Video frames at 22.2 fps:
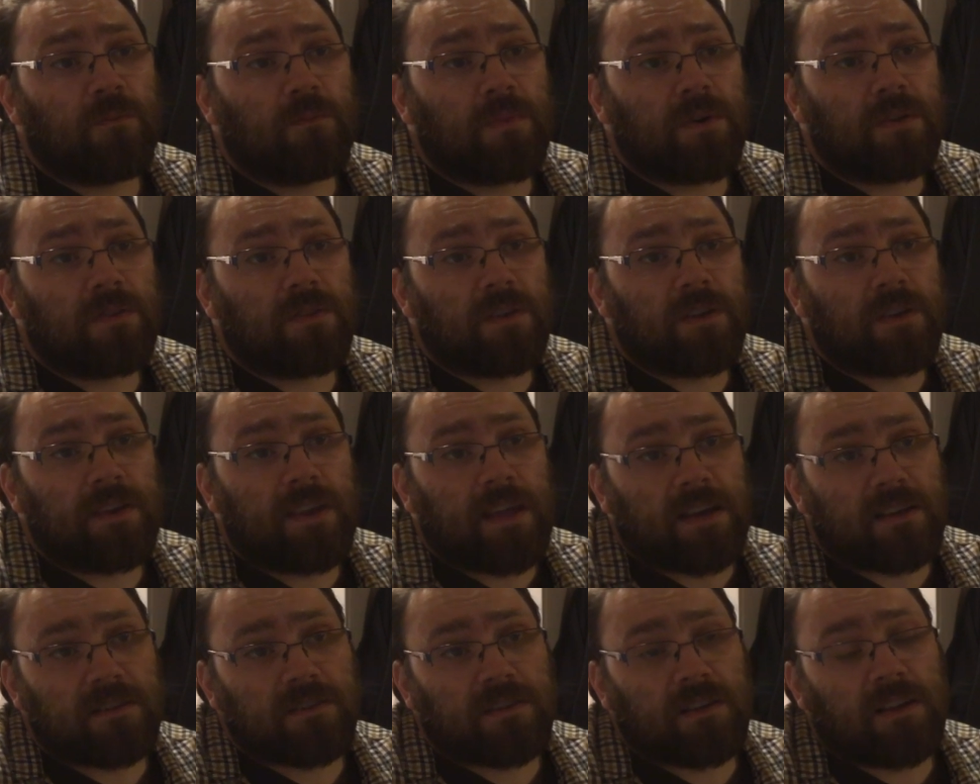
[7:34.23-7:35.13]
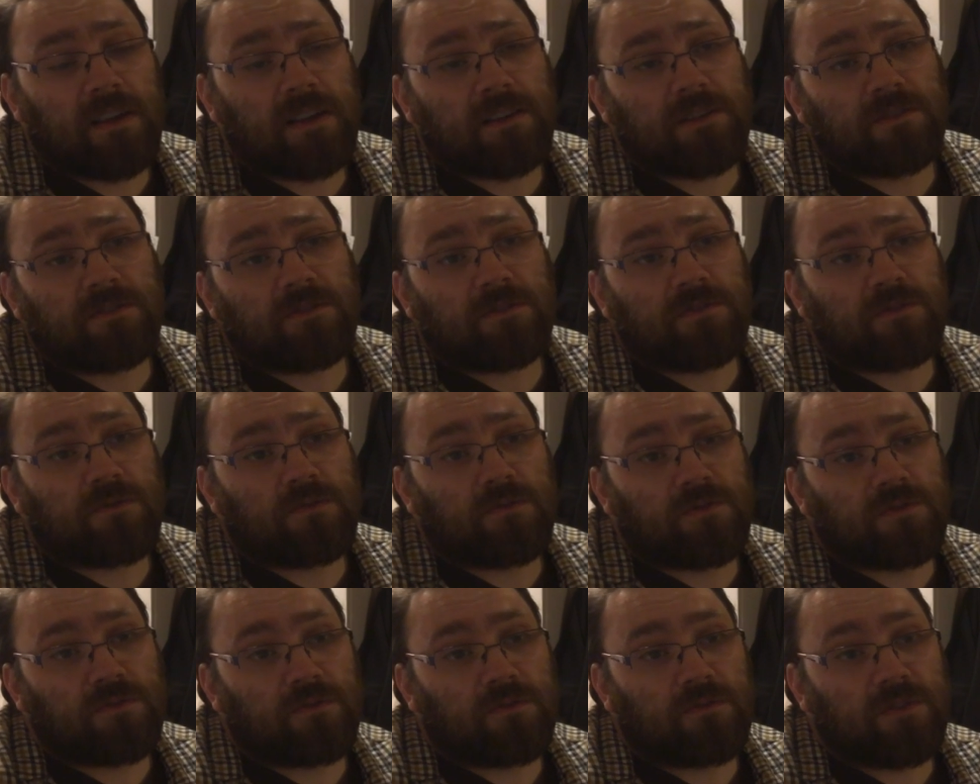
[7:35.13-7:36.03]
but the next collection of
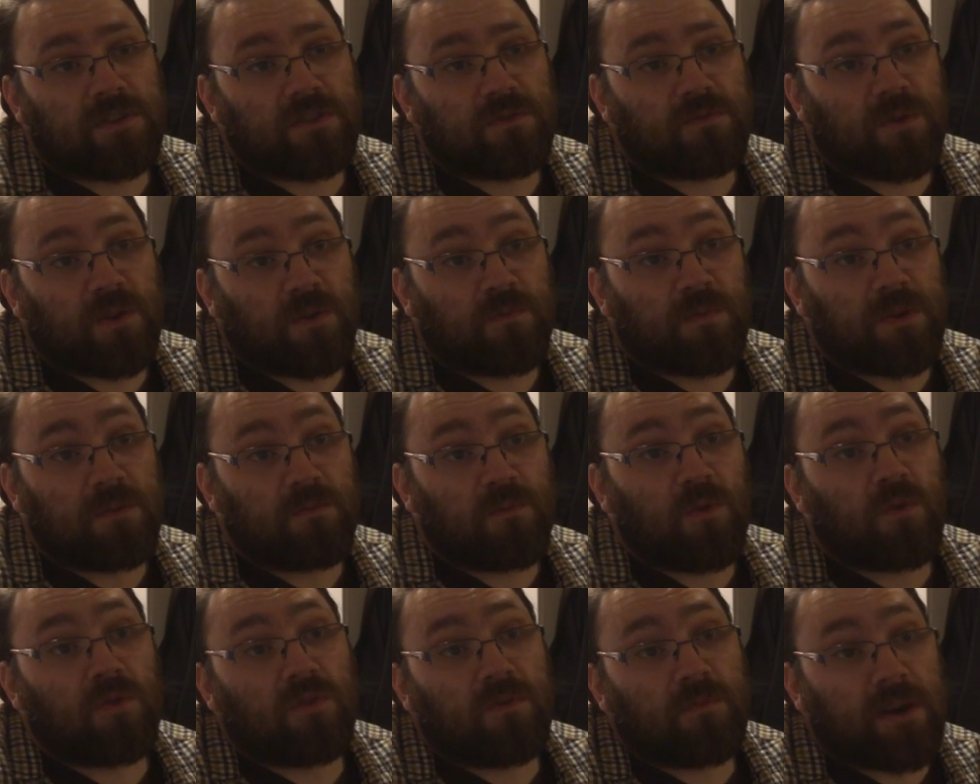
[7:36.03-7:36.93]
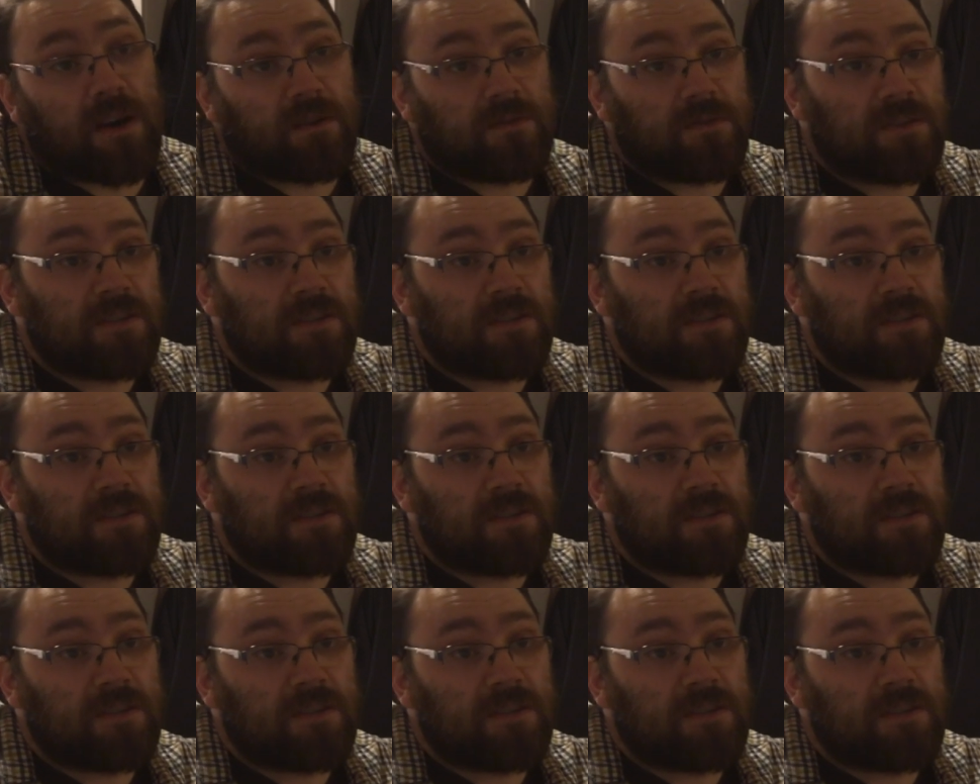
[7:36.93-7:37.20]
short stories will be more about